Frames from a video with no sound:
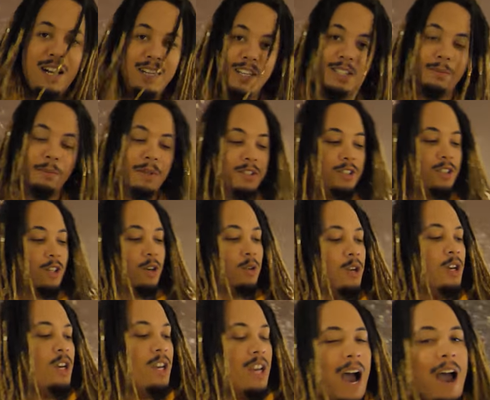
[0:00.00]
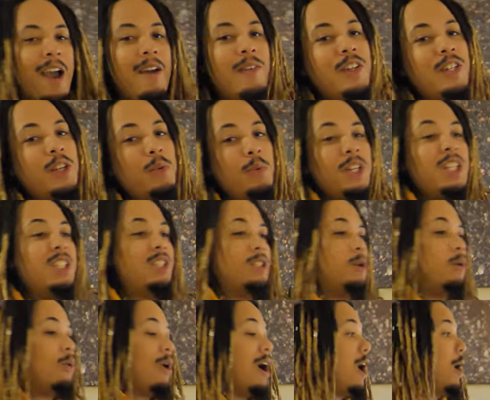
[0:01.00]
it is, man. So I haven't done one of these in
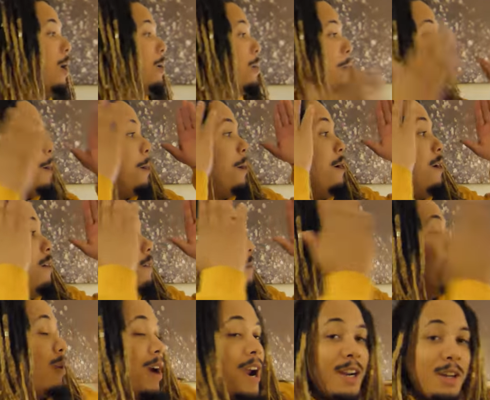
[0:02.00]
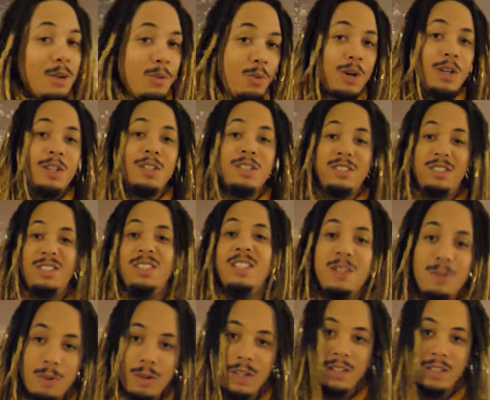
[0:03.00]
a while. Brandon wanted to see
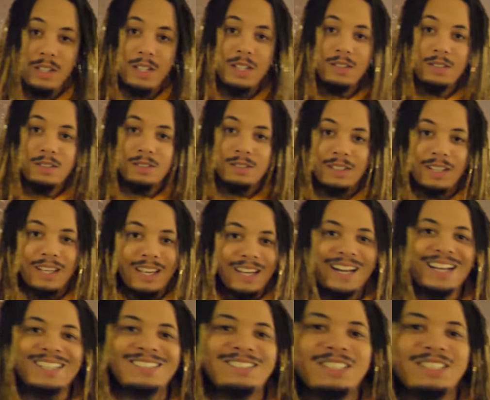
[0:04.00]
one of these, and I